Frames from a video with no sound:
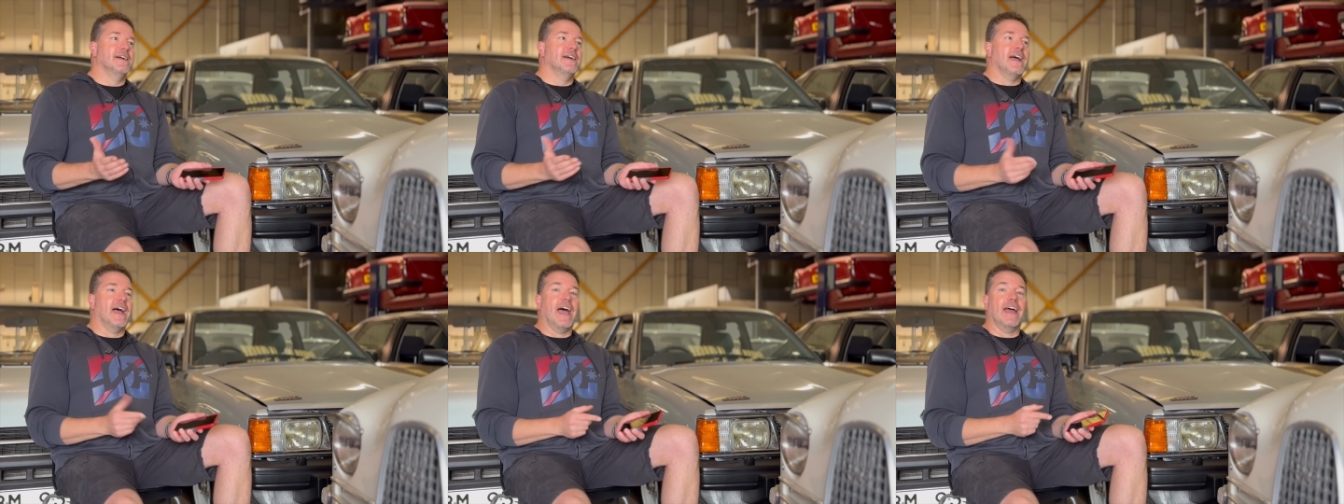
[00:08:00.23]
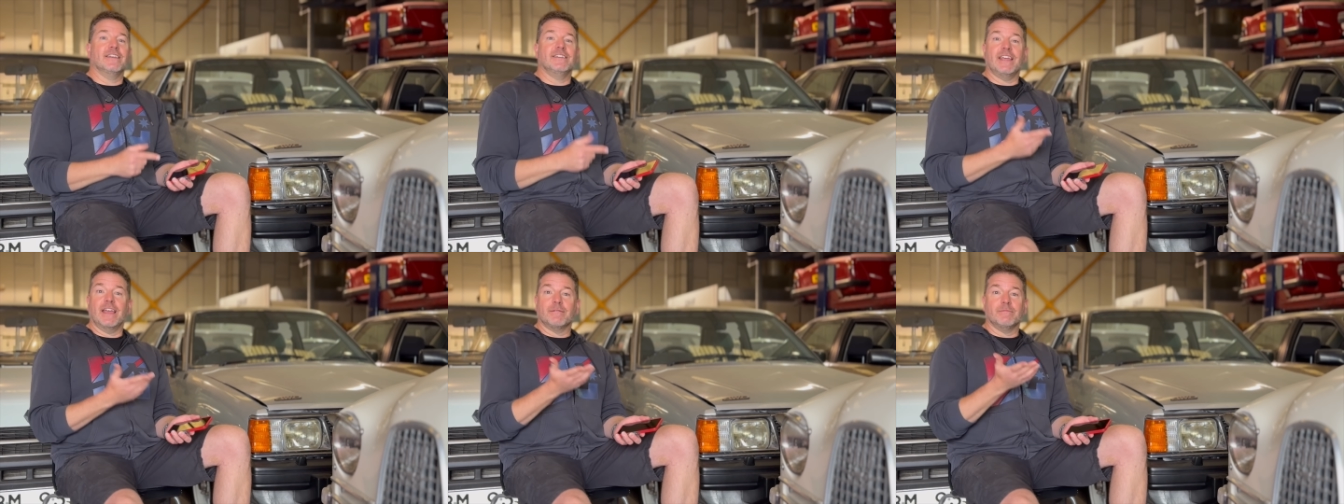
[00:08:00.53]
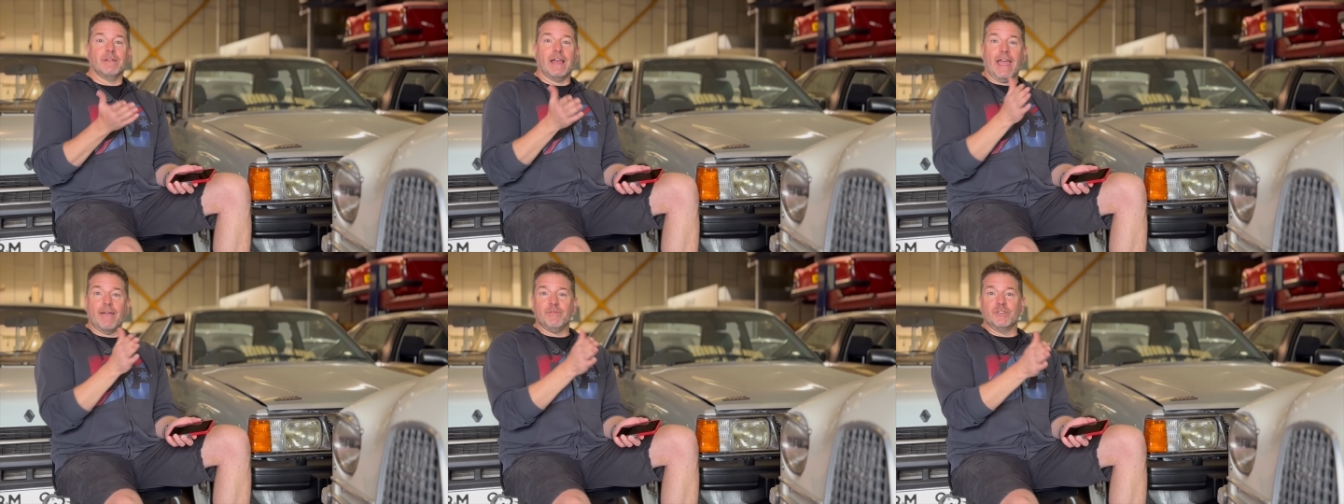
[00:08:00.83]
And yeah,
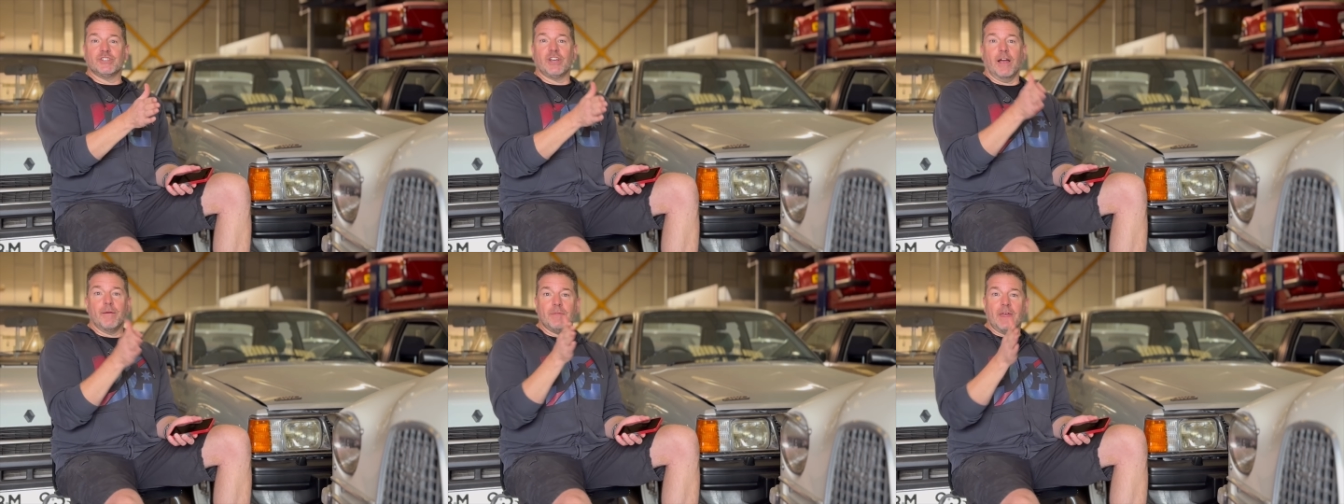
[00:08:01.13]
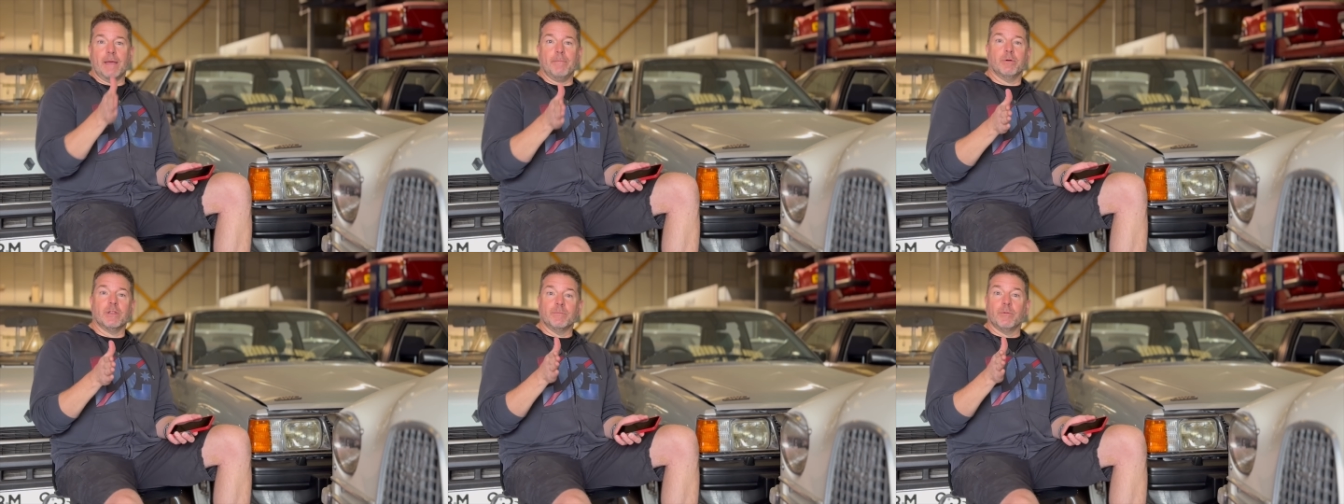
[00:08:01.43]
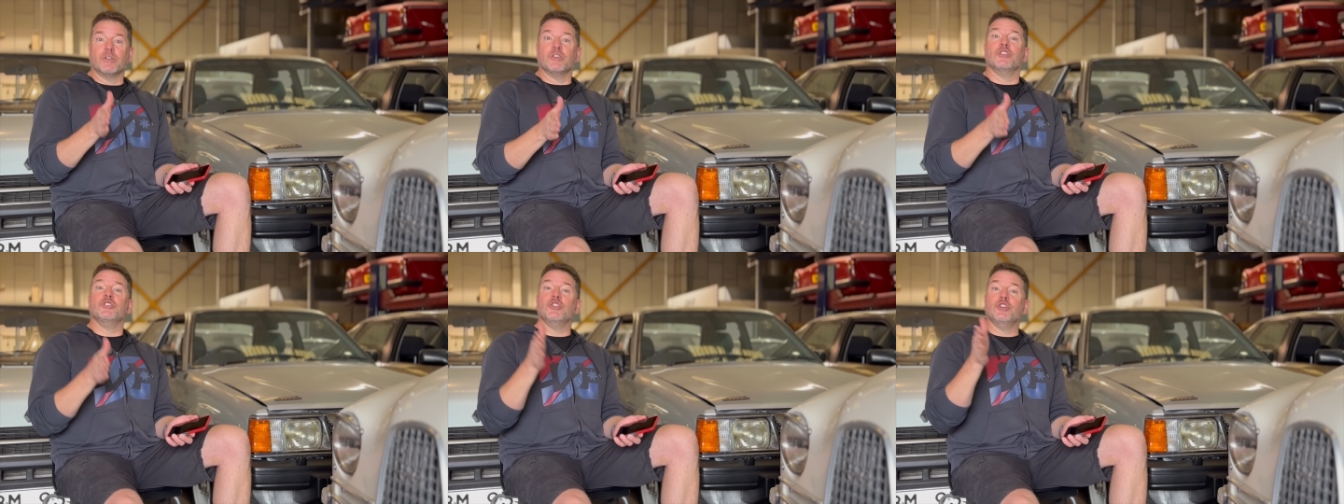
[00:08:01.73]
every time they put them
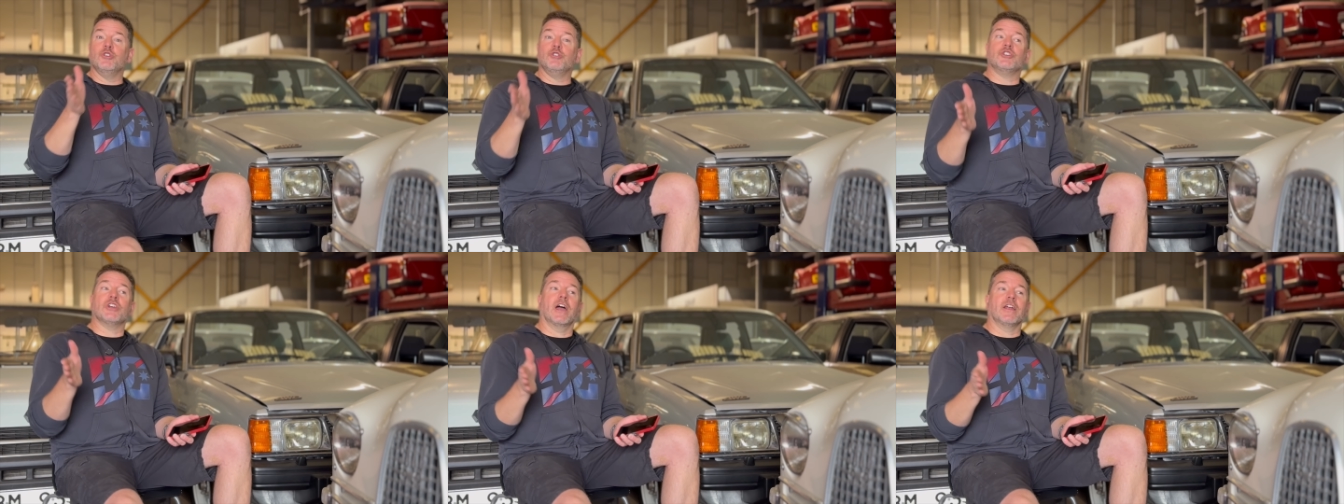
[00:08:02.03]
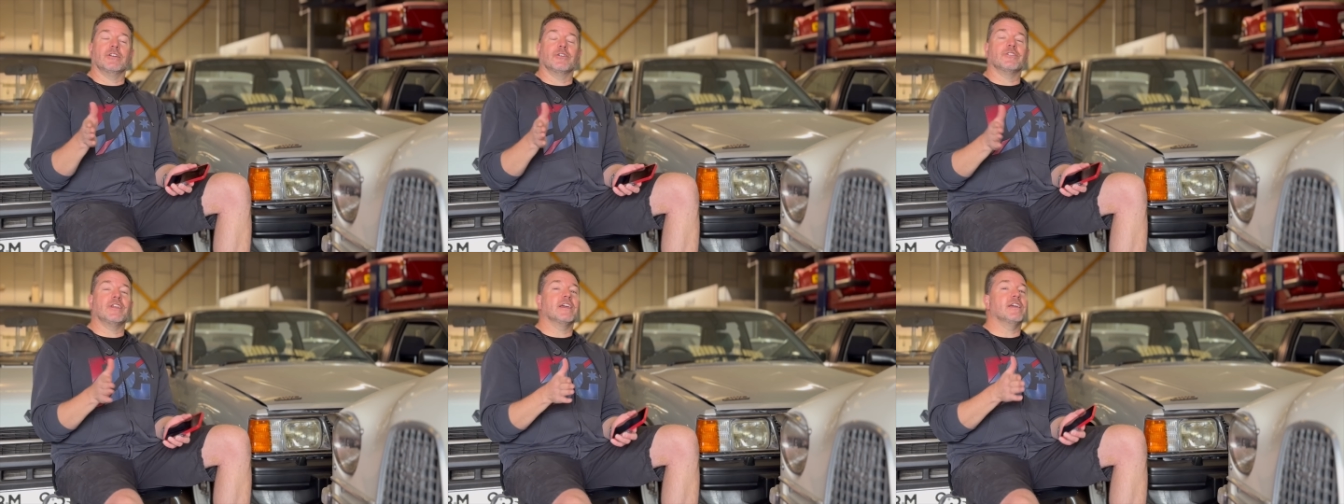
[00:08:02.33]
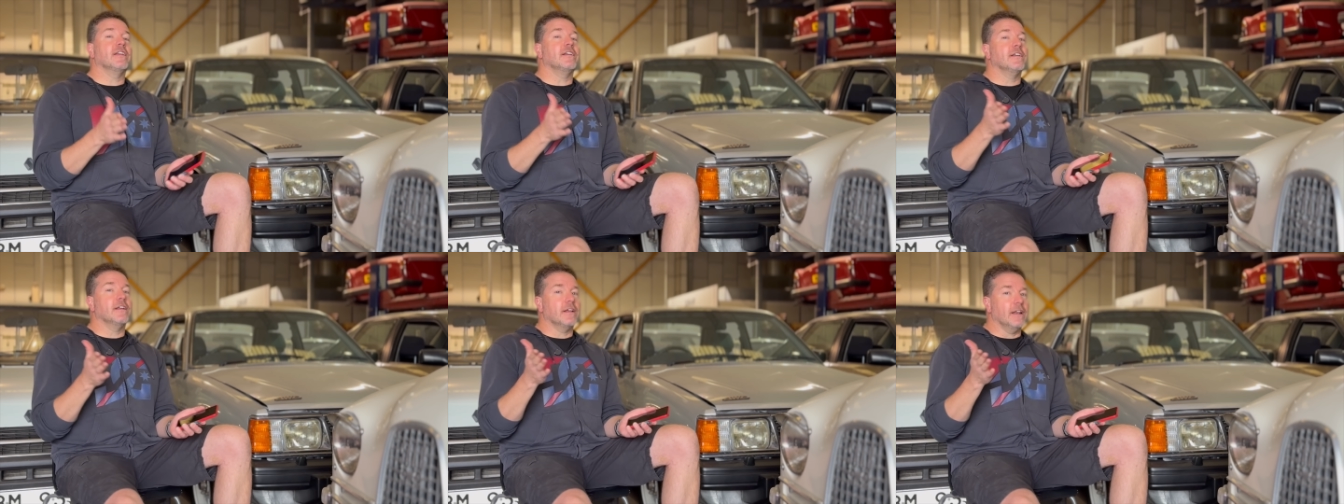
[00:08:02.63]
on a new channel, they
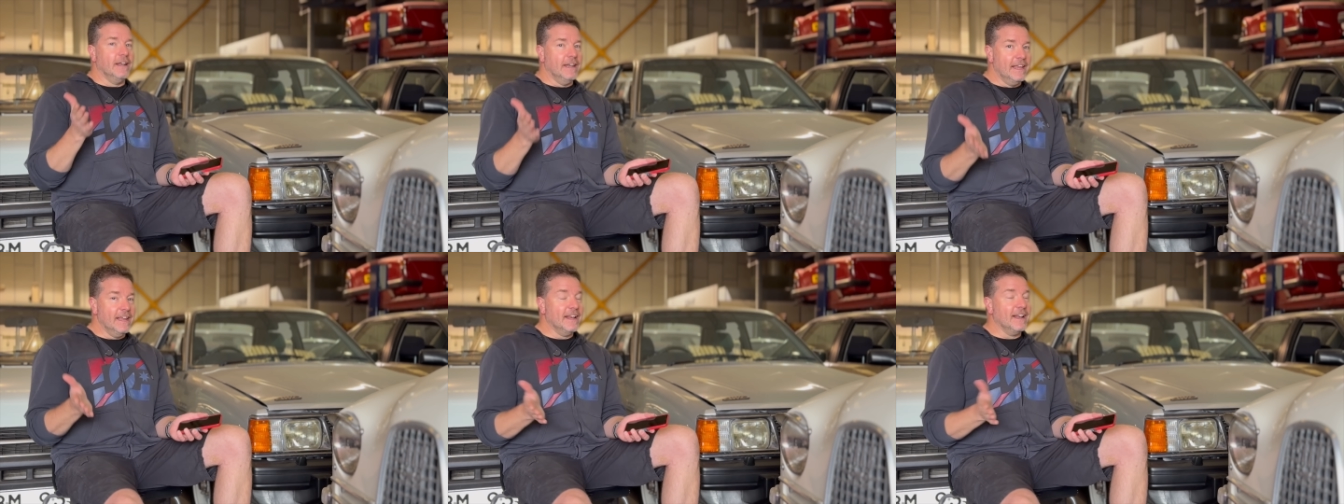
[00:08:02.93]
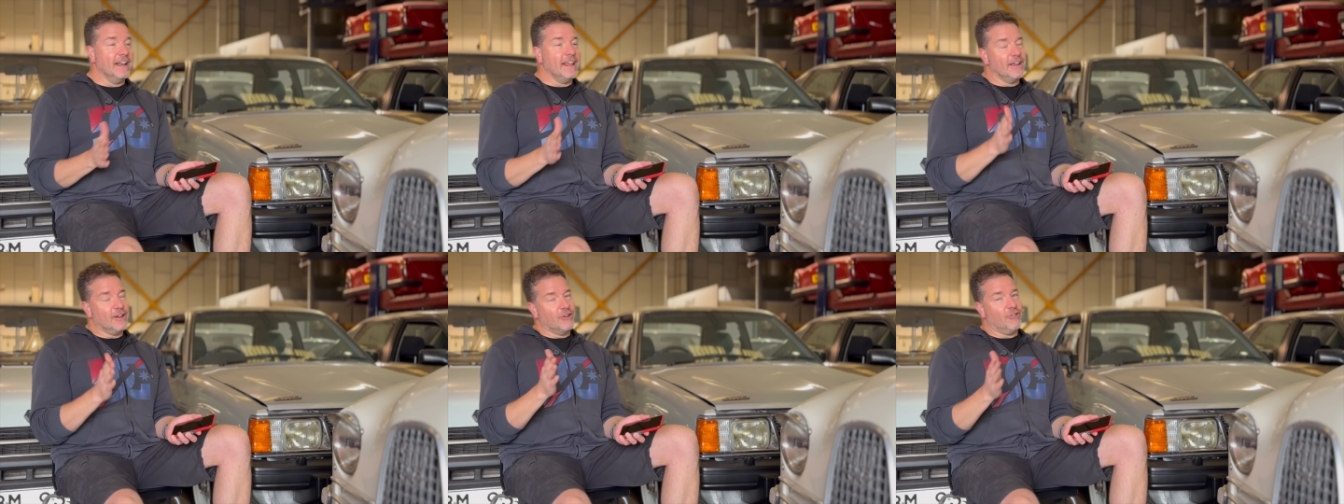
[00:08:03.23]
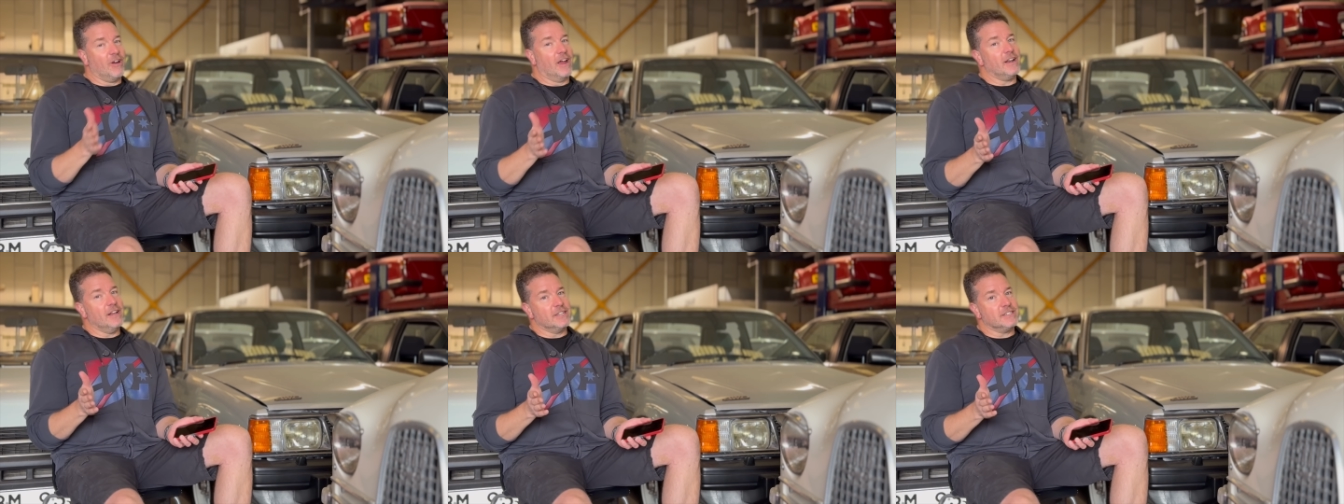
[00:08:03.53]
can legally and
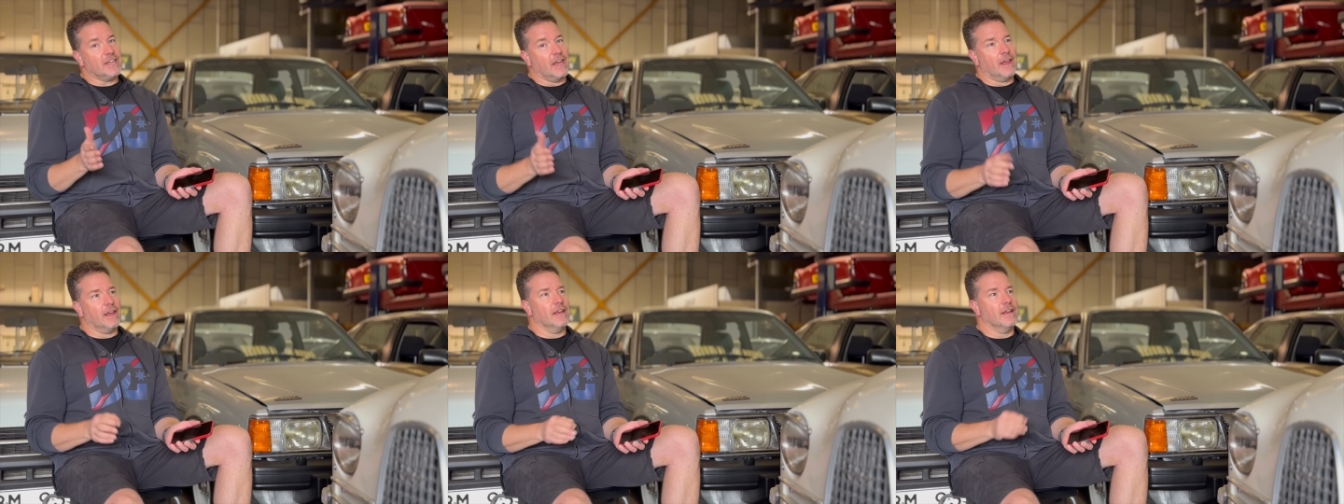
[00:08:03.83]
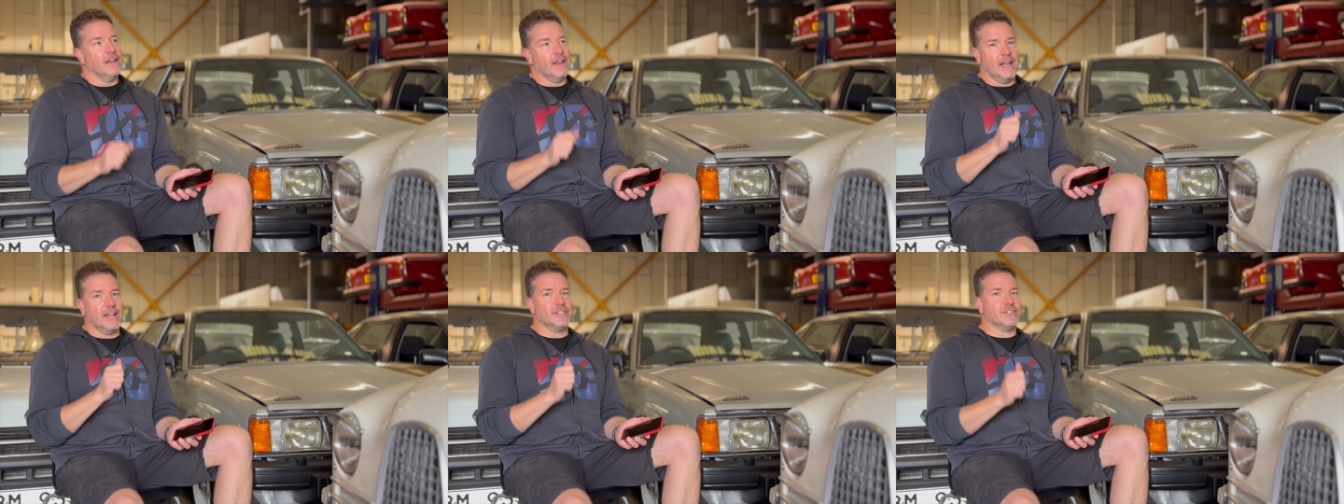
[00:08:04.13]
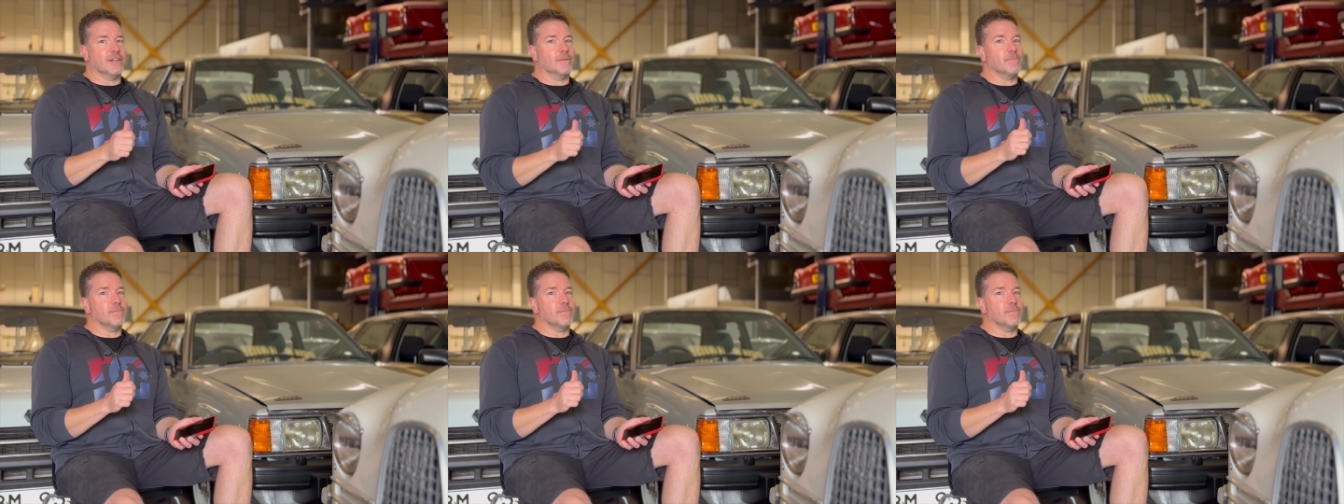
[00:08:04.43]
correctly say, it's a